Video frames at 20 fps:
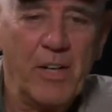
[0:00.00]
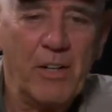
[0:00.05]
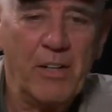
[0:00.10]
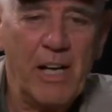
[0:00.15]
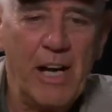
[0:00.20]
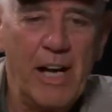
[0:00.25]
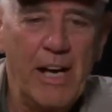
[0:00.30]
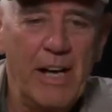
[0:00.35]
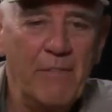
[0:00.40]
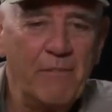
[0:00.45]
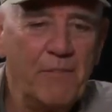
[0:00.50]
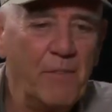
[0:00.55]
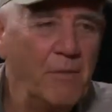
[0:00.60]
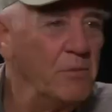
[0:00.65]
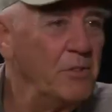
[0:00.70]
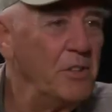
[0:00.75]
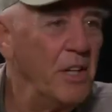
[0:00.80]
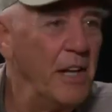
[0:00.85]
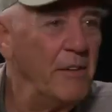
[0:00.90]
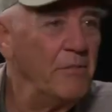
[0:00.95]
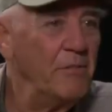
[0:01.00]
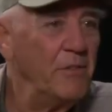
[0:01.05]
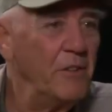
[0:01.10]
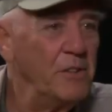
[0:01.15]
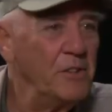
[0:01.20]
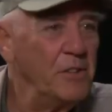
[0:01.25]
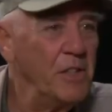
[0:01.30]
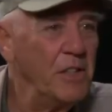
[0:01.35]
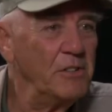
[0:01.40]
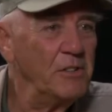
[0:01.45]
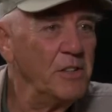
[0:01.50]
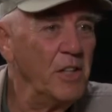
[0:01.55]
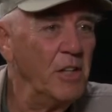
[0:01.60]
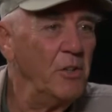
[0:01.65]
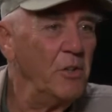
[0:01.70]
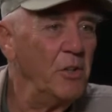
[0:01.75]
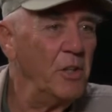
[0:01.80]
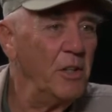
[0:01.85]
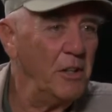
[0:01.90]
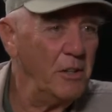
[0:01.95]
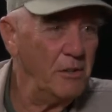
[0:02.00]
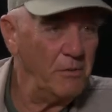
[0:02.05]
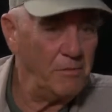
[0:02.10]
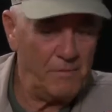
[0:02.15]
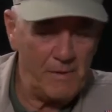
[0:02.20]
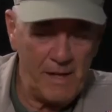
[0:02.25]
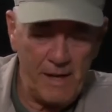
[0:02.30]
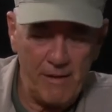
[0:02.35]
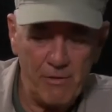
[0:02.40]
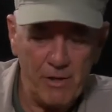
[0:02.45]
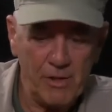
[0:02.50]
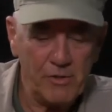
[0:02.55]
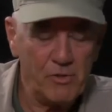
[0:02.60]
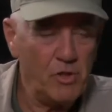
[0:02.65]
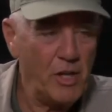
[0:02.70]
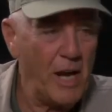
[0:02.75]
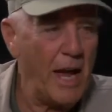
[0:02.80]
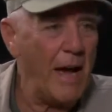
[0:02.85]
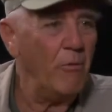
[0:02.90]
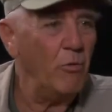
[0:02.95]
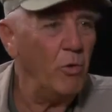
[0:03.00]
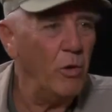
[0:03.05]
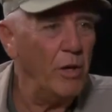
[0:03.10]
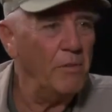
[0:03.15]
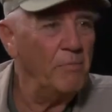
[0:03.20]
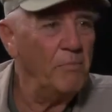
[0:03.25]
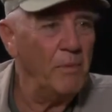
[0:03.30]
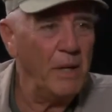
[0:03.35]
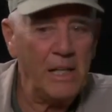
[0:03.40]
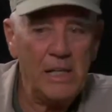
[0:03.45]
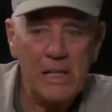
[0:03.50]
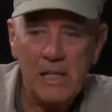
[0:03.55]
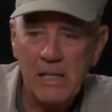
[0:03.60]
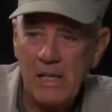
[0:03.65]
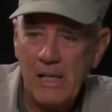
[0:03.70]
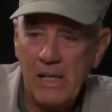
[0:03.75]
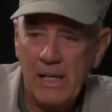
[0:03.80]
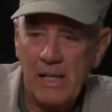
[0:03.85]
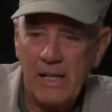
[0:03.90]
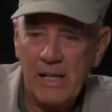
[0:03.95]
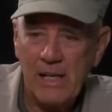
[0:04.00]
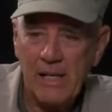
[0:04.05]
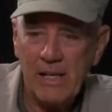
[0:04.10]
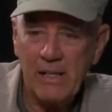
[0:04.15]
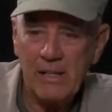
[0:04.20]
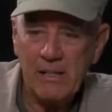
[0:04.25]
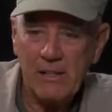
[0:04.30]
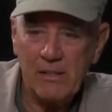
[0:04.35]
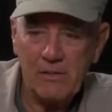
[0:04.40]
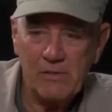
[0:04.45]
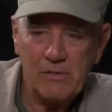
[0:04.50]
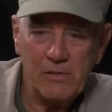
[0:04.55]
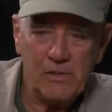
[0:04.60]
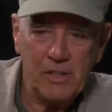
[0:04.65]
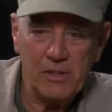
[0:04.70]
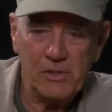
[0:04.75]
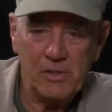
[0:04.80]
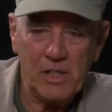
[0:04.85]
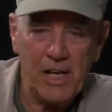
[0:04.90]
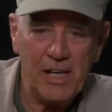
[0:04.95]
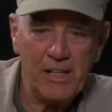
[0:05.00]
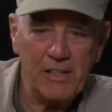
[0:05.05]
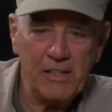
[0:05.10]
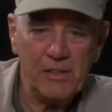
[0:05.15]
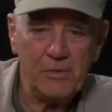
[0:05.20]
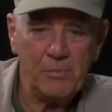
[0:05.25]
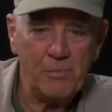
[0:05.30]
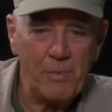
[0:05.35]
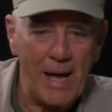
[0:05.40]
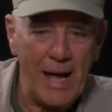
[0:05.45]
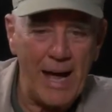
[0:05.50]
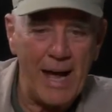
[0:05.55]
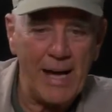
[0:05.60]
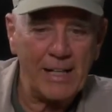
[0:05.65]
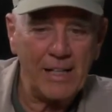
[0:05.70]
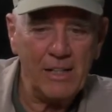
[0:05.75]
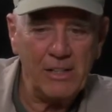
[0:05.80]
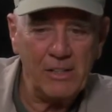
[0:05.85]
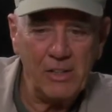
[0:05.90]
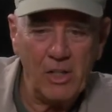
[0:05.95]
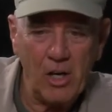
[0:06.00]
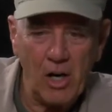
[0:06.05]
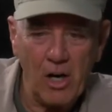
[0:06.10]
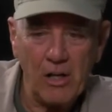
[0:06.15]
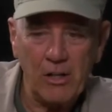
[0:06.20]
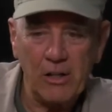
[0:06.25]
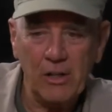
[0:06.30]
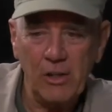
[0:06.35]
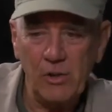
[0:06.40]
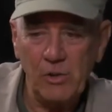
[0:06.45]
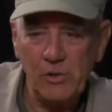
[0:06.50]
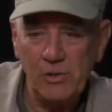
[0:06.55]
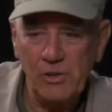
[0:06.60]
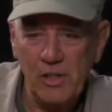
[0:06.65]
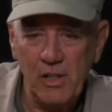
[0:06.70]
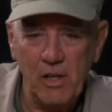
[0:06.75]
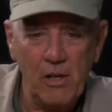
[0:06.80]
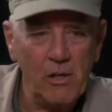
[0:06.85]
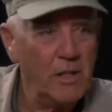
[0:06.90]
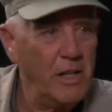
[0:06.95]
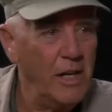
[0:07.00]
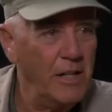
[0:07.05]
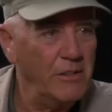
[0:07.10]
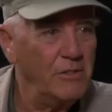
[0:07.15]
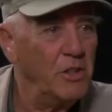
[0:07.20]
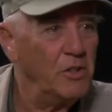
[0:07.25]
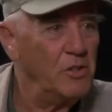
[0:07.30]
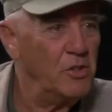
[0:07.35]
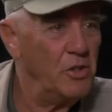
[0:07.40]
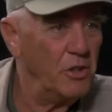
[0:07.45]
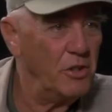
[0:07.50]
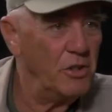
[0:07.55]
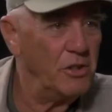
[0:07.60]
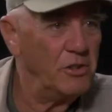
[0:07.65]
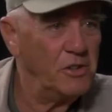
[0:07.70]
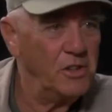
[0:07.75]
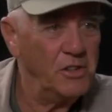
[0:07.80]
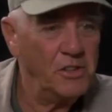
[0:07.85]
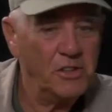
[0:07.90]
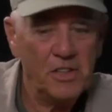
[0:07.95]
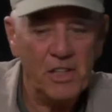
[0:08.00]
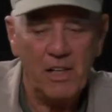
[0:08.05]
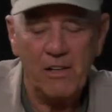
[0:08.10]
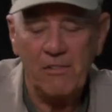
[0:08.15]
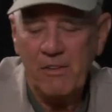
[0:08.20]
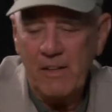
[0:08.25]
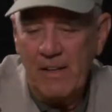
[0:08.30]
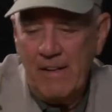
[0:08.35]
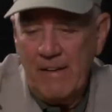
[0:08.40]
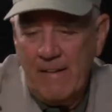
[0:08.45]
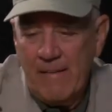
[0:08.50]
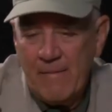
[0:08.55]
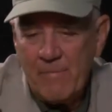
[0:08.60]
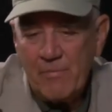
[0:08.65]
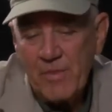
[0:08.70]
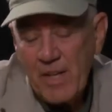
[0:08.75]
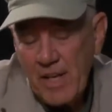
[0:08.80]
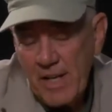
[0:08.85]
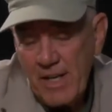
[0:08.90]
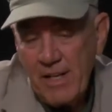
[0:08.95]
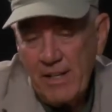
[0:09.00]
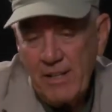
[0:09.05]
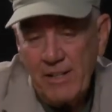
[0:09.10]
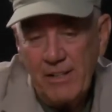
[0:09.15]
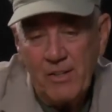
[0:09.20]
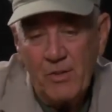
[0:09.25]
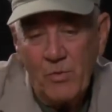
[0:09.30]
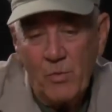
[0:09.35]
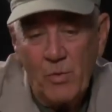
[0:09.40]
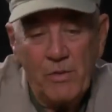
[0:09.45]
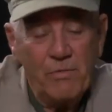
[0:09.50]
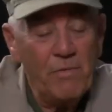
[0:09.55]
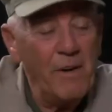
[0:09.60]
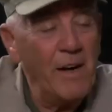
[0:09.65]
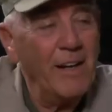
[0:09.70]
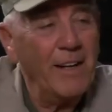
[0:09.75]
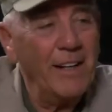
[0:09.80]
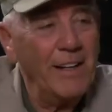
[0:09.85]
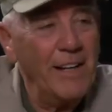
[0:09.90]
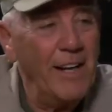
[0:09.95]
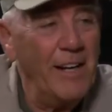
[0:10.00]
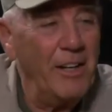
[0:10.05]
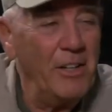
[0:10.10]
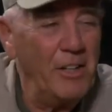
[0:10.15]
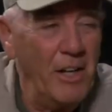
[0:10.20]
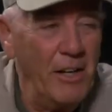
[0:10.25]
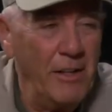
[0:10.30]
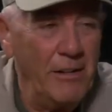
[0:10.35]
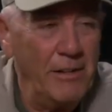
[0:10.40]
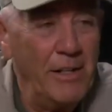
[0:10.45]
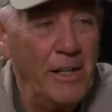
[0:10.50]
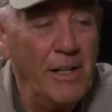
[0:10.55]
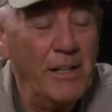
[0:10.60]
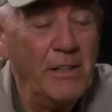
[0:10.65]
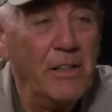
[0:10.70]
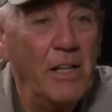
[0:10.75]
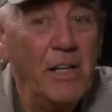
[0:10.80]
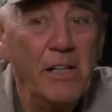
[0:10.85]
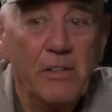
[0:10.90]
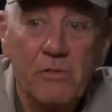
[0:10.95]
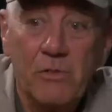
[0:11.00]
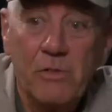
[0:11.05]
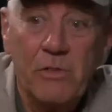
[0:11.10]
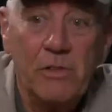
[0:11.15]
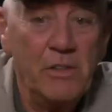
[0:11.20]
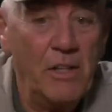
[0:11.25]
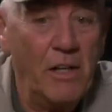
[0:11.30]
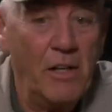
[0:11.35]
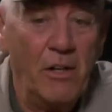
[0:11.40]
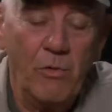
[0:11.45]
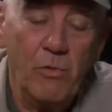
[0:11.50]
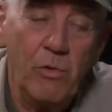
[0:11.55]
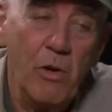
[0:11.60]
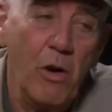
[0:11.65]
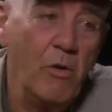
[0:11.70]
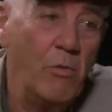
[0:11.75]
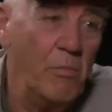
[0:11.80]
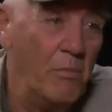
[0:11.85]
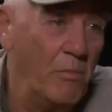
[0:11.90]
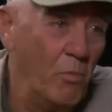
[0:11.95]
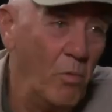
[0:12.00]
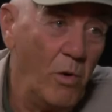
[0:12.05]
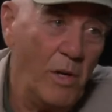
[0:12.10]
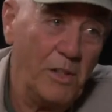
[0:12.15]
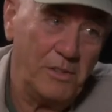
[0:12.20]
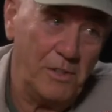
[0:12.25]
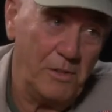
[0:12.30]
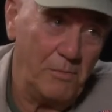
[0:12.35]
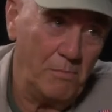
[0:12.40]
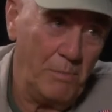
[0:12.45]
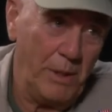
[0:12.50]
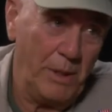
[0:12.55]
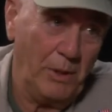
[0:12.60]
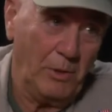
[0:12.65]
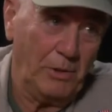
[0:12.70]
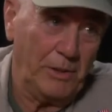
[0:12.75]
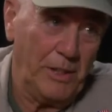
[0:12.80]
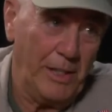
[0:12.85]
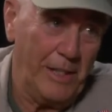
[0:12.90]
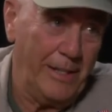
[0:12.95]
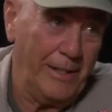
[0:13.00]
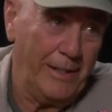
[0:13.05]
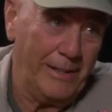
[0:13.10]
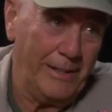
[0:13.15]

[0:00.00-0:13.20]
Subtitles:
guy up from San Francisco to have a chat with me and design this pack and cargos and all kinds of shirts and stuff. And we finally got it done. Rome wasn't built in a